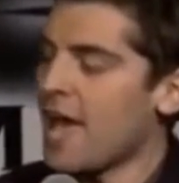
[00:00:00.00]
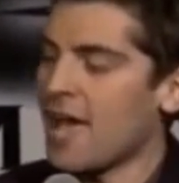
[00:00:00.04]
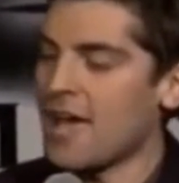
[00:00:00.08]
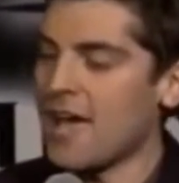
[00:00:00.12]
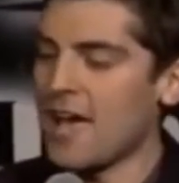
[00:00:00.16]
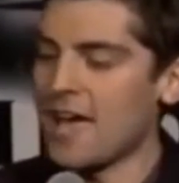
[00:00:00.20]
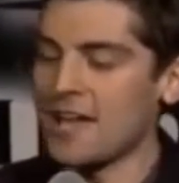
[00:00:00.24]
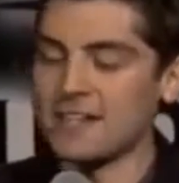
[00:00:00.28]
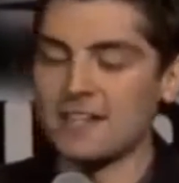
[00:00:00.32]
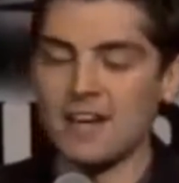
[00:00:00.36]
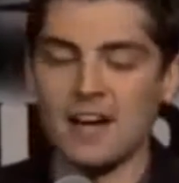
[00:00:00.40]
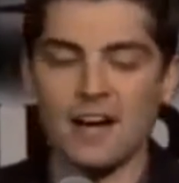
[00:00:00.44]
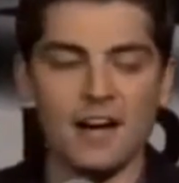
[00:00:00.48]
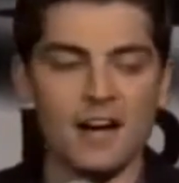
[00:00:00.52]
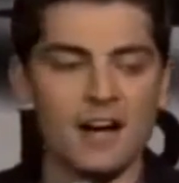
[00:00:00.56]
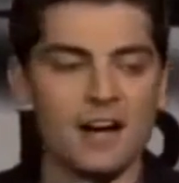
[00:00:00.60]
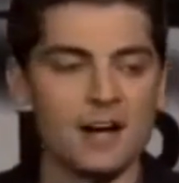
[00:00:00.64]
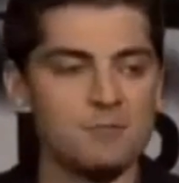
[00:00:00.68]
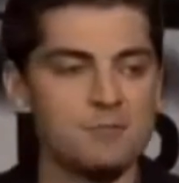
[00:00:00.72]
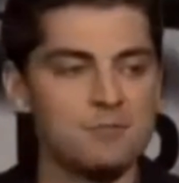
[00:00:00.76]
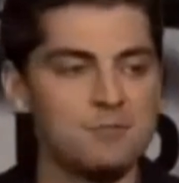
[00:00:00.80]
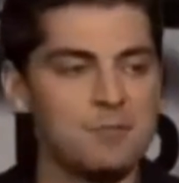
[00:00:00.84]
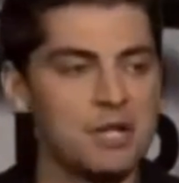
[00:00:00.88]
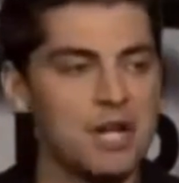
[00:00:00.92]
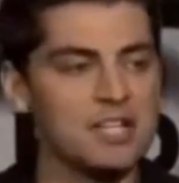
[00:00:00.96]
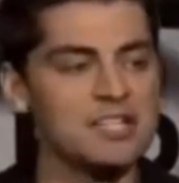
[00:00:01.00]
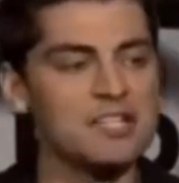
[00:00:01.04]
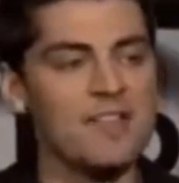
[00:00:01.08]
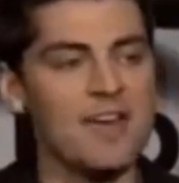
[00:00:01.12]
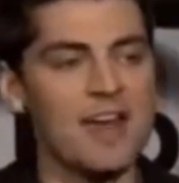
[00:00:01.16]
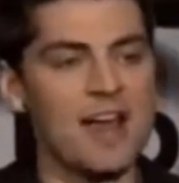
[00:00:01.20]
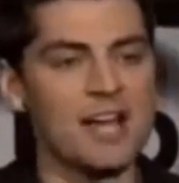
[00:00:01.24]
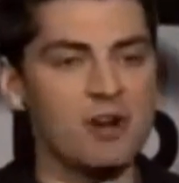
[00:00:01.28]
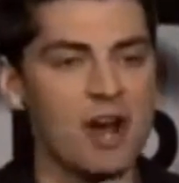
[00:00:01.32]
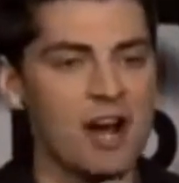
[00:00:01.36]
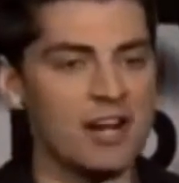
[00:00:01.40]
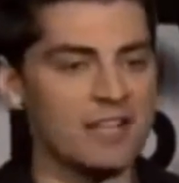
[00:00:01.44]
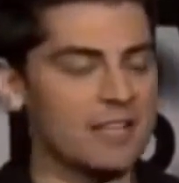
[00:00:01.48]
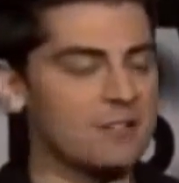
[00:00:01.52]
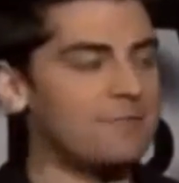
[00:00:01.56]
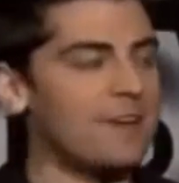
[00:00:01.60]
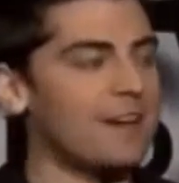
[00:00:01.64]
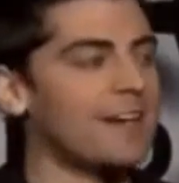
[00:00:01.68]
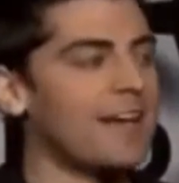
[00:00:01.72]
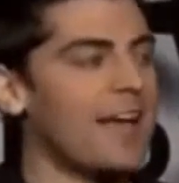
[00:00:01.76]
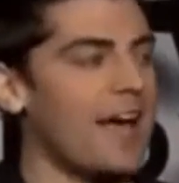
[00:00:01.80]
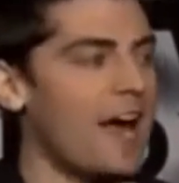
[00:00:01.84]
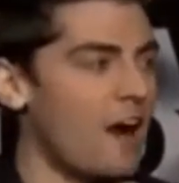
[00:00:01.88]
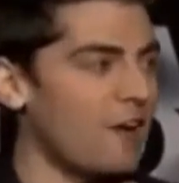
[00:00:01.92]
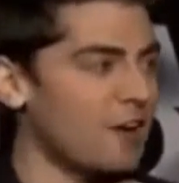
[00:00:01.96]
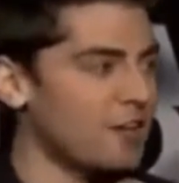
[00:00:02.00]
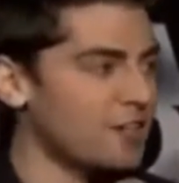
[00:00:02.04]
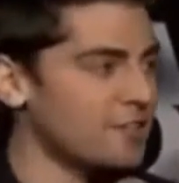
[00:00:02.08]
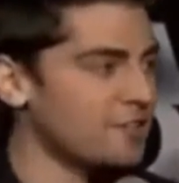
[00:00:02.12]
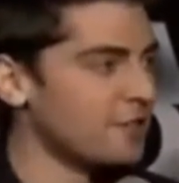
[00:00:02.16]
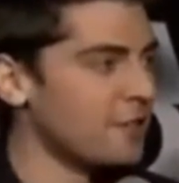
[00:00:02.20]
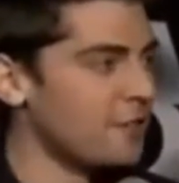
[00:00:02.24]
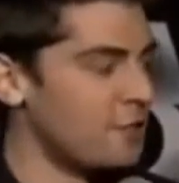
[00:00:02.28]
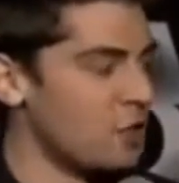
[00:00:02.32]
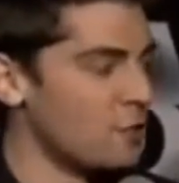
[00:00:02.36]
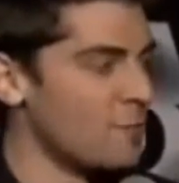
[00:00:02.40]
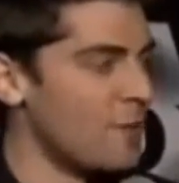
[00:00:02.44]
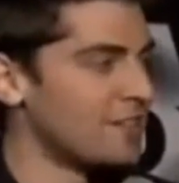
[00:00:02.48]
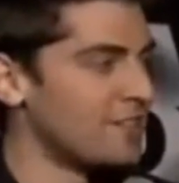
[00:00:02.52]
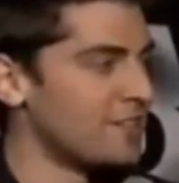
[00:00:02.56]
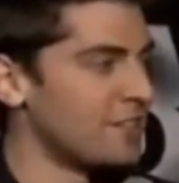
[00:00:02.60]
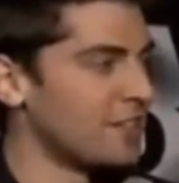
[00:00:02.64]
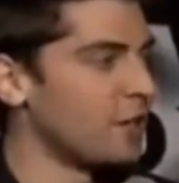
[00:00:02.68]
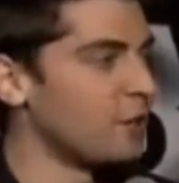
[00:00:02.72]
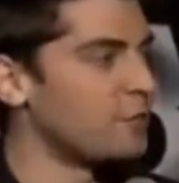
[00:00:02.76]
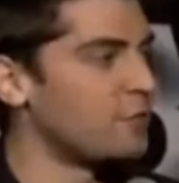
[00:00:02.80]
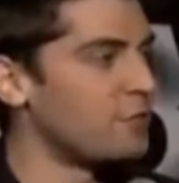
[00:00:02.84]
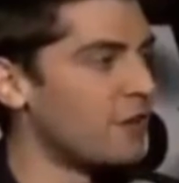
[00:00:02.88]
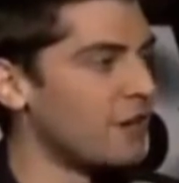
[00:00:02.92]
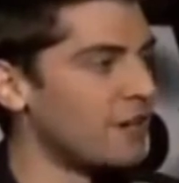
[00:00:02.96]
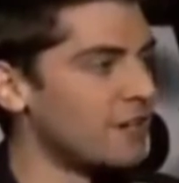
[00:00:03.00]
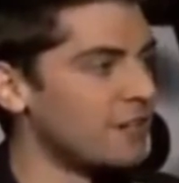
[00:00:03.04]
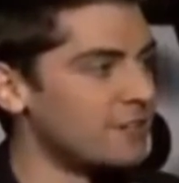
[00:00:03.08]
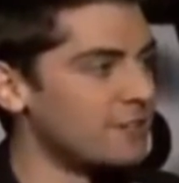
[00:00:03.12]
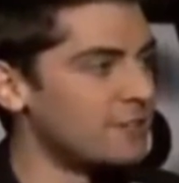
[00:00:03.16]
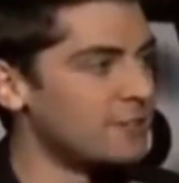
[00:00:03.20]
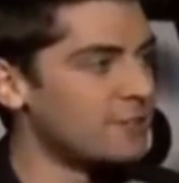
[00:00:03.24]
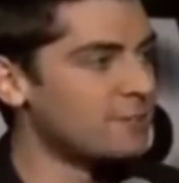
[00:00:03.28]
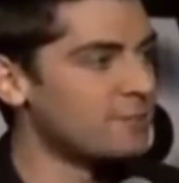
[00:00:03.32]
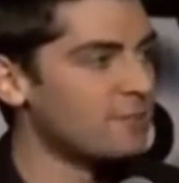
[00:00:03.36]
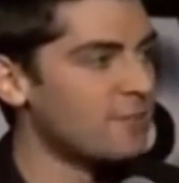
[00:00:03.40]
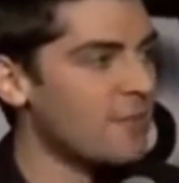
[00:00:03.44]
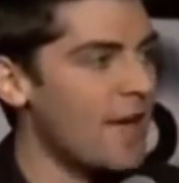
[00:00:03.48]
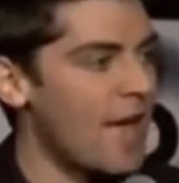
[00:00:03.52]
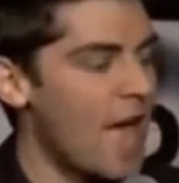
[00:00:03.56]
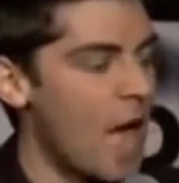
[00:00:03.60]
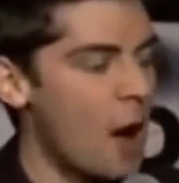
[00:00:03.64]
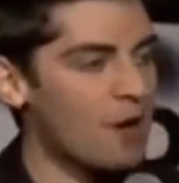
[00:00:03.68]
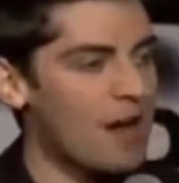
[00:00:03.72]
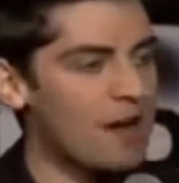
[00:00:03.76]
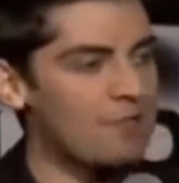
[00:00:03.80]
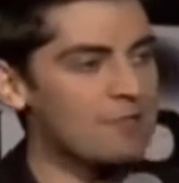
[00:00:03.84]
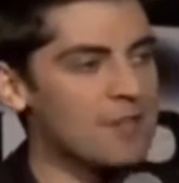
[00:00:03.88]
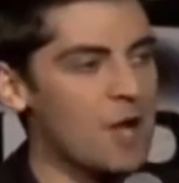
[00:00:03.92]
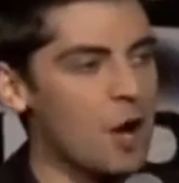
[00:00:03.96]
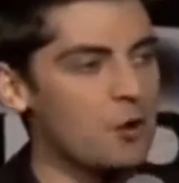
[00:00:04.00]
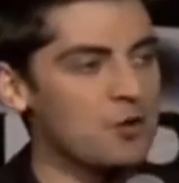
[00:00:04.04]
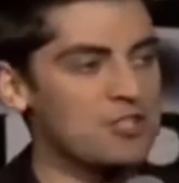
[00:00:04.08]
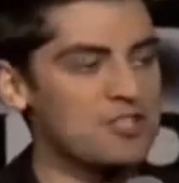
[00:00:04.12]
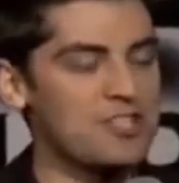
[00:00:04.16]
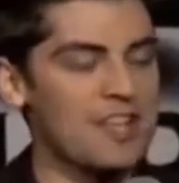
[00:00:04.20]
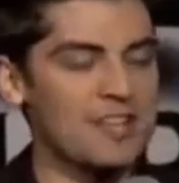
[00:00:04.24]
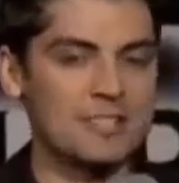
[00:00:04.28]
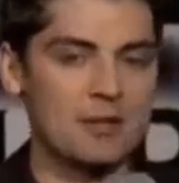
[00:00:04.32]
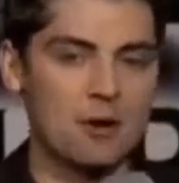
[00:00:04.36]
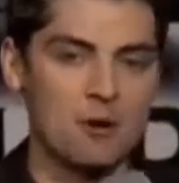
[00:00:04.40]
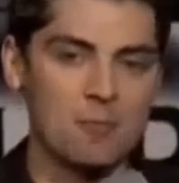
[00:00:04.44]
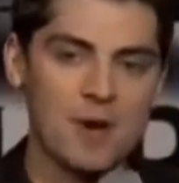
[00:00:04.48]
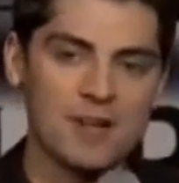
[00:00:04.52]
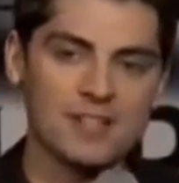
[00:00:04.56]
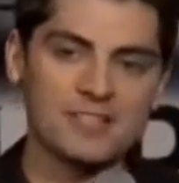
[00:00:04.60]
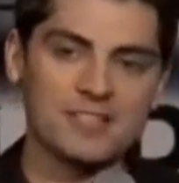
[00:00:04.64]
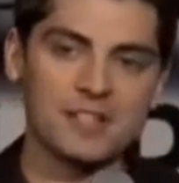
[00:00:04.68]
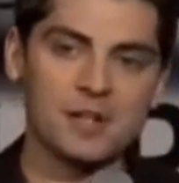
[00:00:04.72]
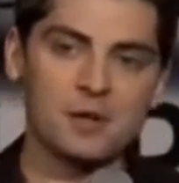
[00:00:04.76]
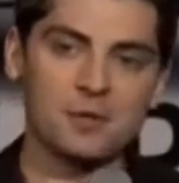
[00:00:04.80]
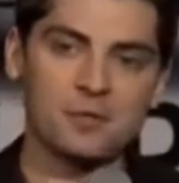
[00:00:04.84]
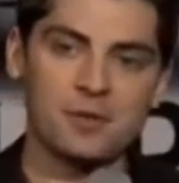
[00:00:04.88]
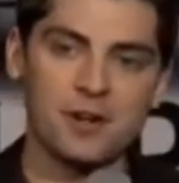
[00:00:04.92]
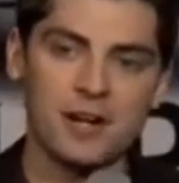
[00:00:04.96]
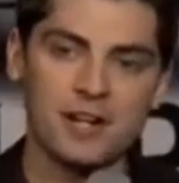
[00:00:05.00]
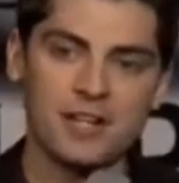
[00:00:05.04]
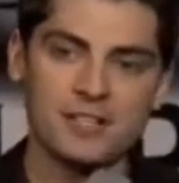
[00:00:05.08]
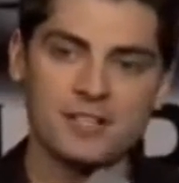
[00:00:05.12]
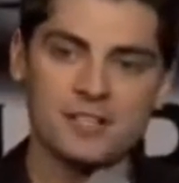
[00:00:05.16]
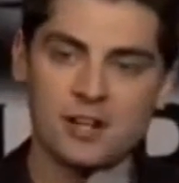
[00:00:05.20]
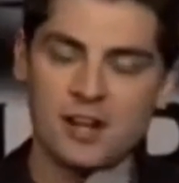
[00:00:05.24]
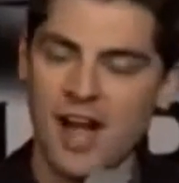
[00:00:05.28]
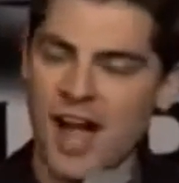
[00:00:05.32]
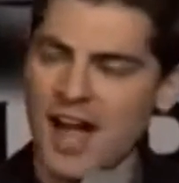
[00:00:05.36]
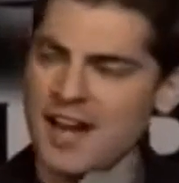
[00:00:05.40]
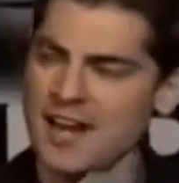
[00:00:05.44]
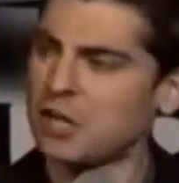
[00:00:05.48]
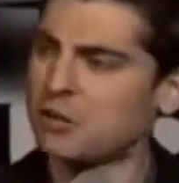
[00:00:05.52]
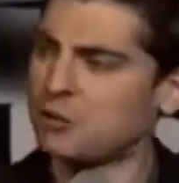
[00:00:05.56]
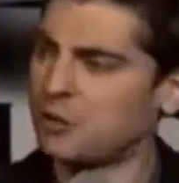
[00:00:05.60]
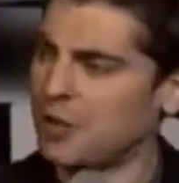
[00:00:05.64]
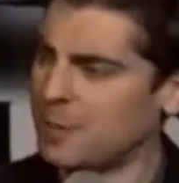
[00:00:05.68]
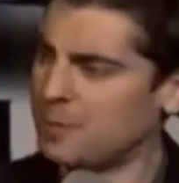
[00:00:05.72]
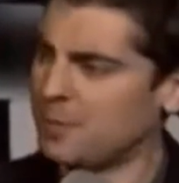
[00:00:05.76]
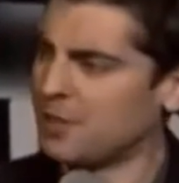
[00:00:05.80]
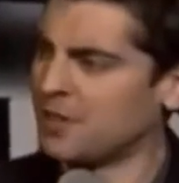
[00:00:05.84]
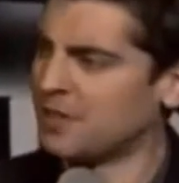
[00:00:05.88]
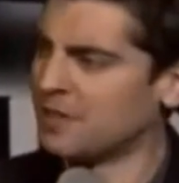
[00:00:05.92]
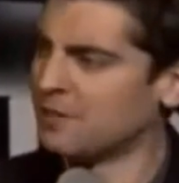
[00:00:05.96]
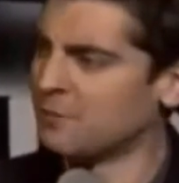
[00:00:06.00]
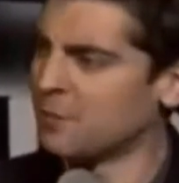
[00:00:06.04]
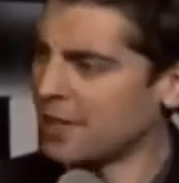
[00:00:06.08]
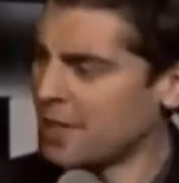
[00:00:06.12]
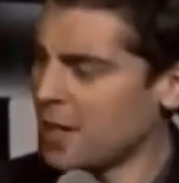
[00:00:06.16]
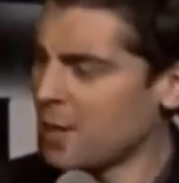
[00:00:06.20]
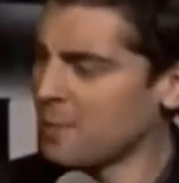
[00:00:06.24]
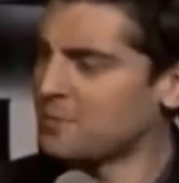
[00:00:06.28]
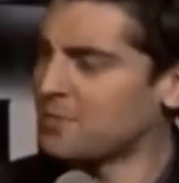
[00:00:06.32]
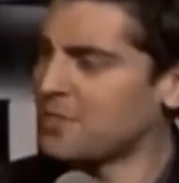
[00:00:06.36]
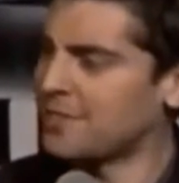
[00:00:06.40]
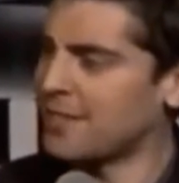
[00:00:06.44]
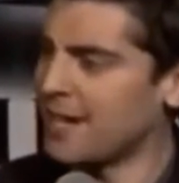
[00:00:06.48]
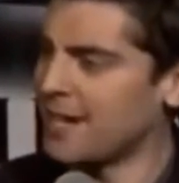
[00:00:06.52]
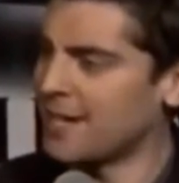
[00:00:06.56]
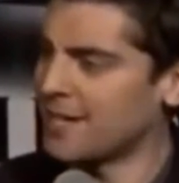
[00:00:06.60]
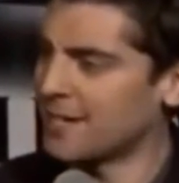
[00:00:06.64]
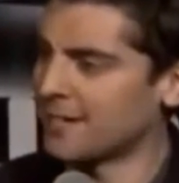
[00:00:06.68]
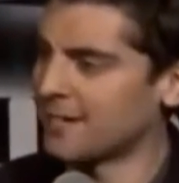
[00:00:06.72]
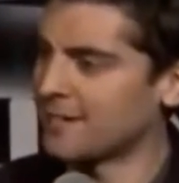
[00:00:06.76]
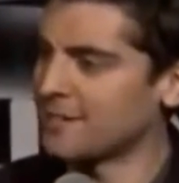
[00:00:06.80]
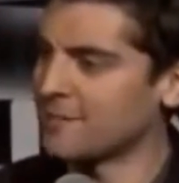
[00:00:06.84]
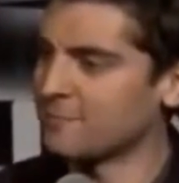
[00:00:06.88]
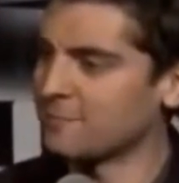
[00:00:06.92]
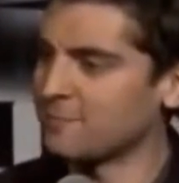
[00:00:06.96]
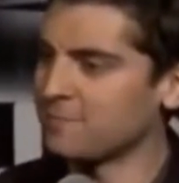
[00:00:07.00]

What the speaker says: And because of that, I try to live vicariously through my single friends. And what I've noticed is that some of my single friends are kind of creepy when it comes to dating.